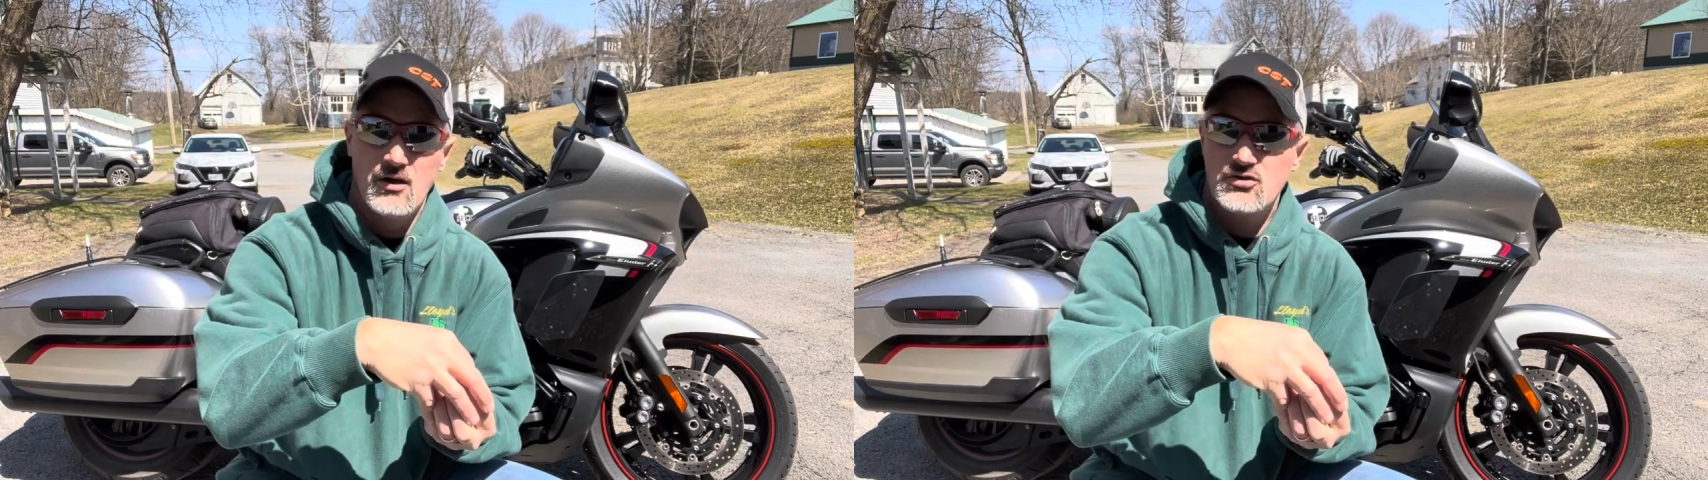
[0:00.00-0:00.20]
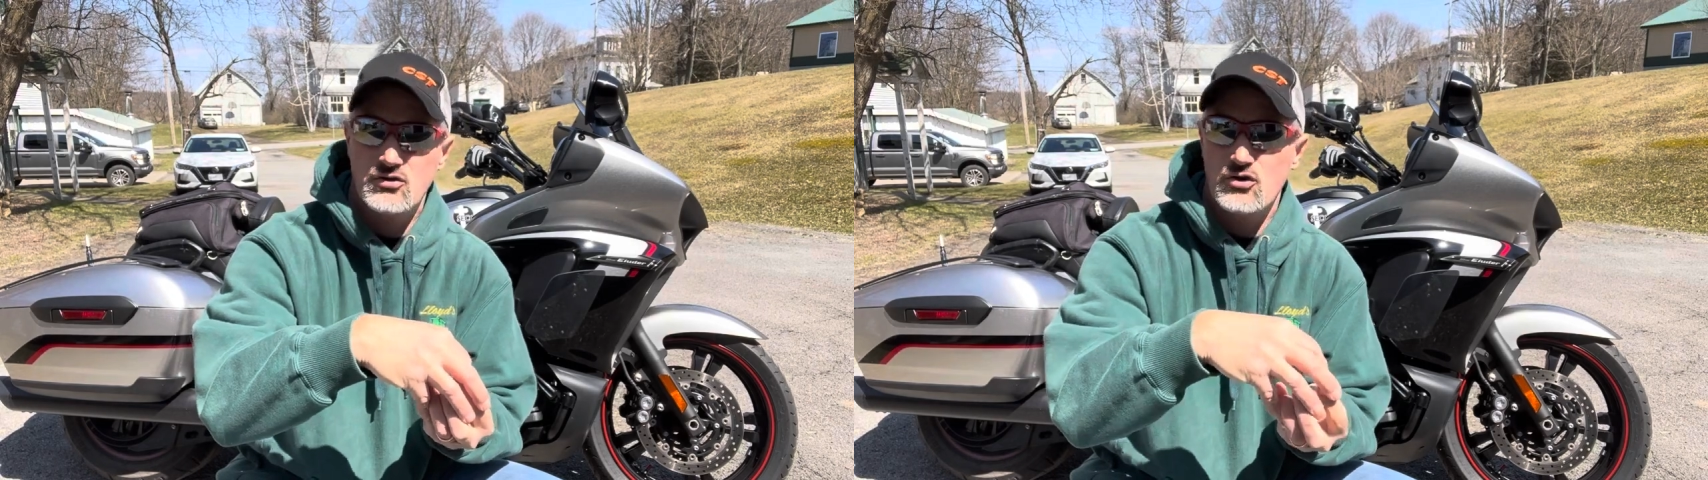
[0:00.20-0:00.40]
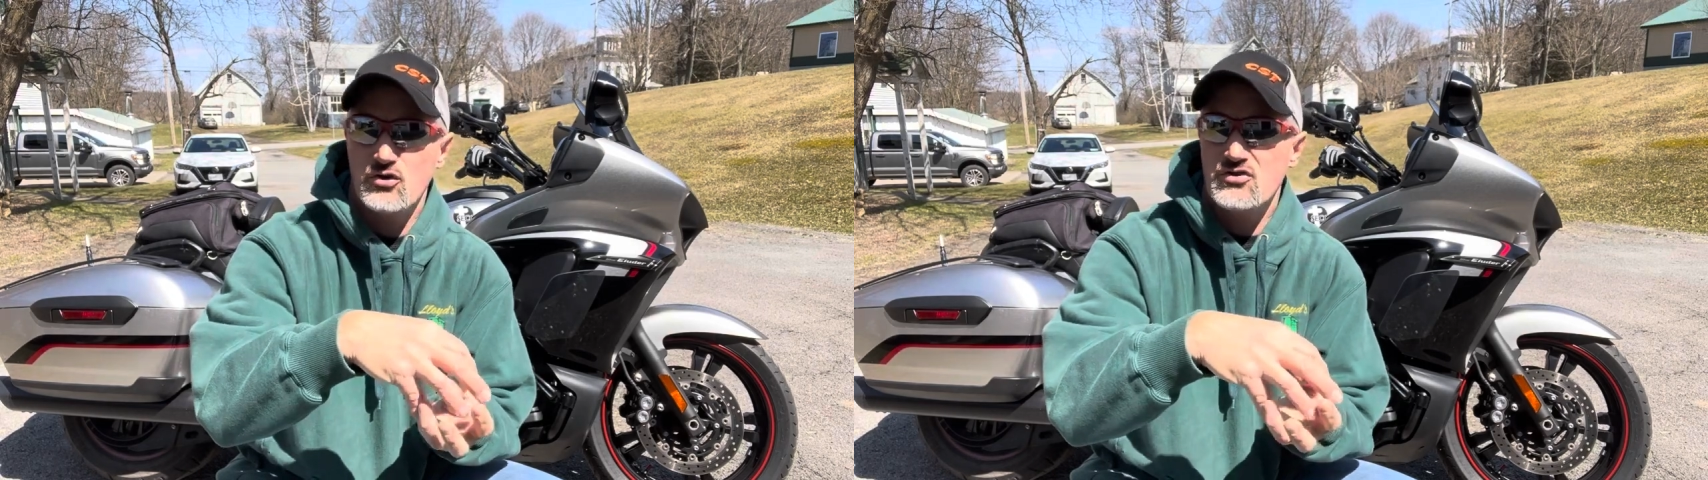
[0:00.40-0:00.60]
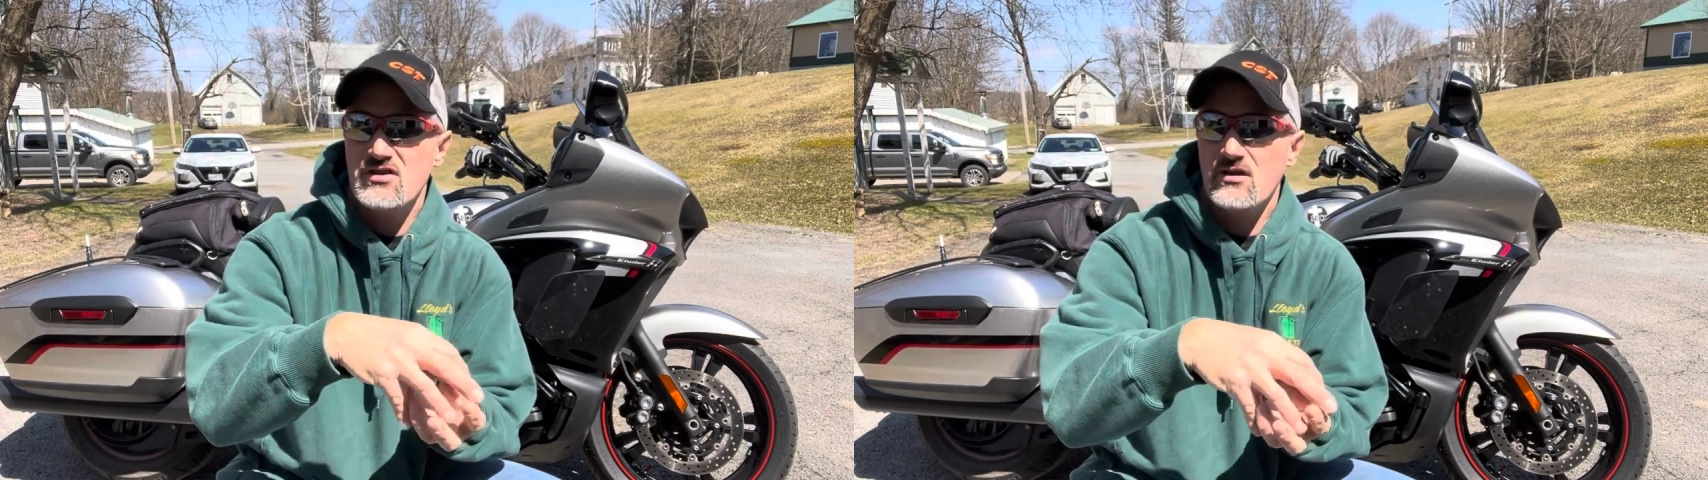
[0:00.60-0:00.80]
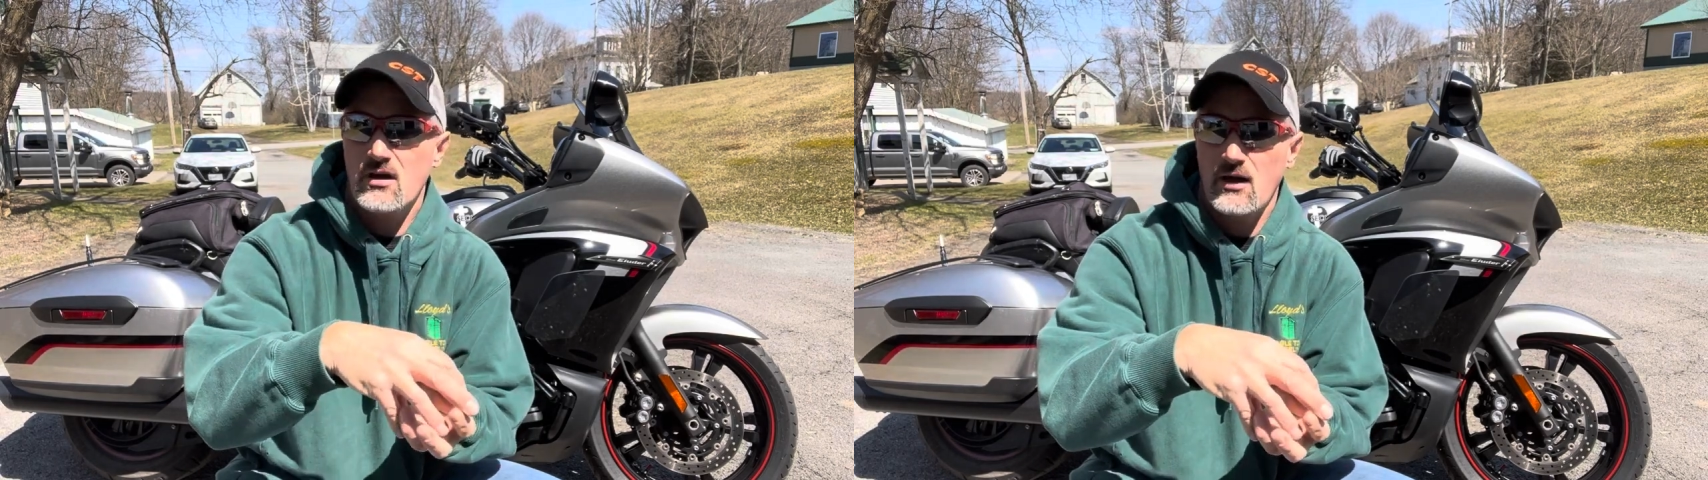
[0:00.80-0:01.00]
so you couldn't
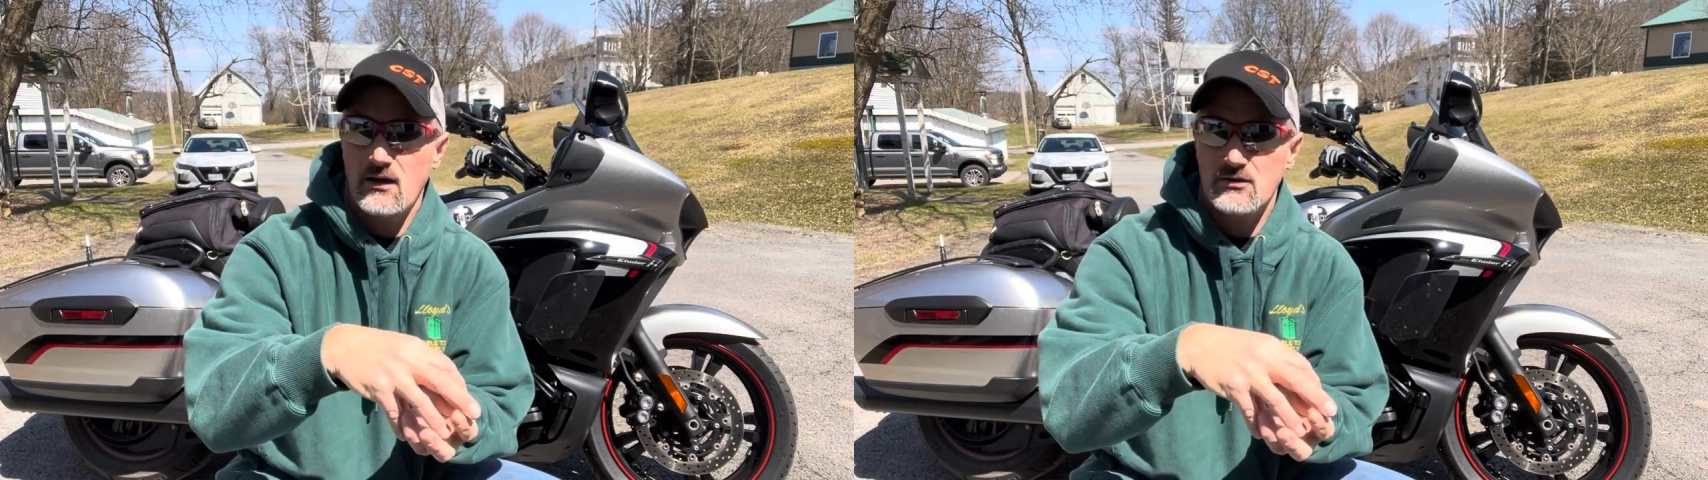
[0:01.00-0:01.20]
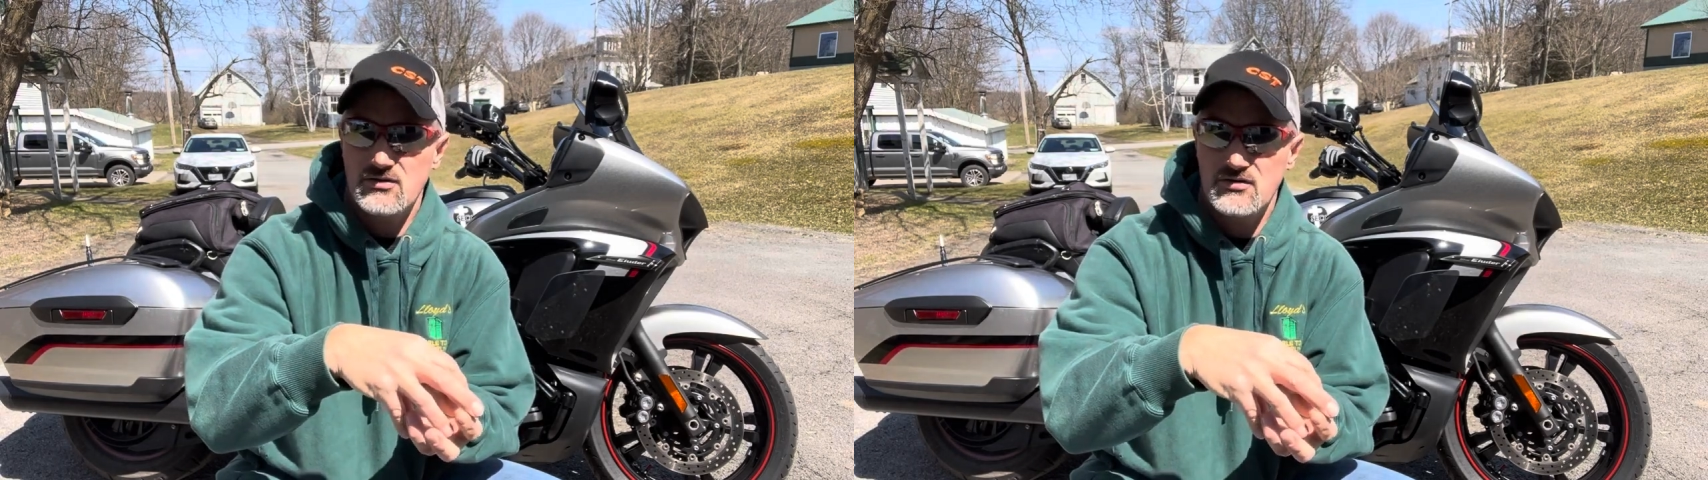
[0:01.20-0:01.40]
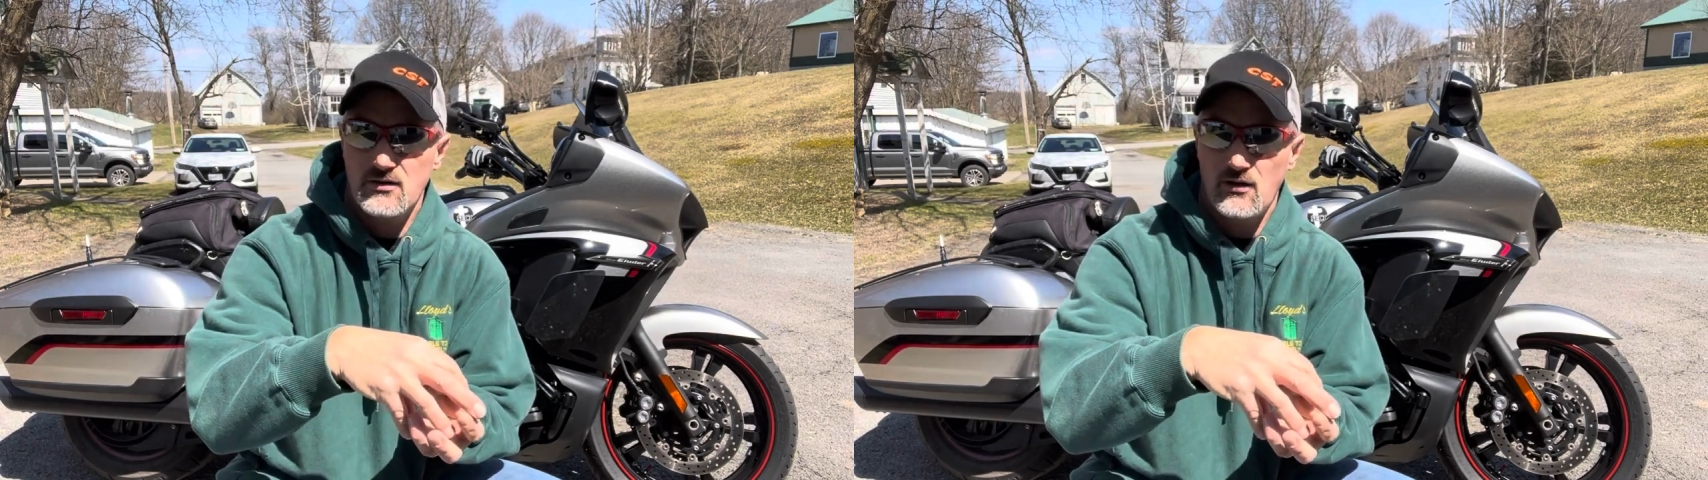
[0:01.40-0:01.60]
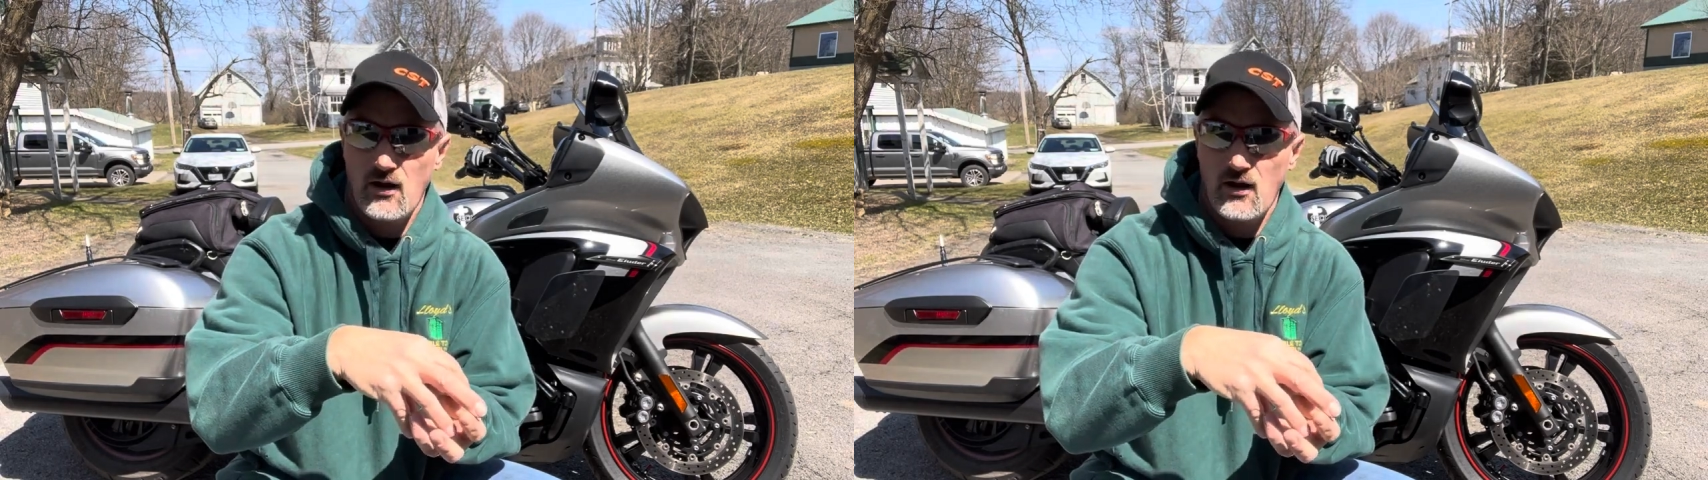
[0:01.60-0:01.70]
see the connectors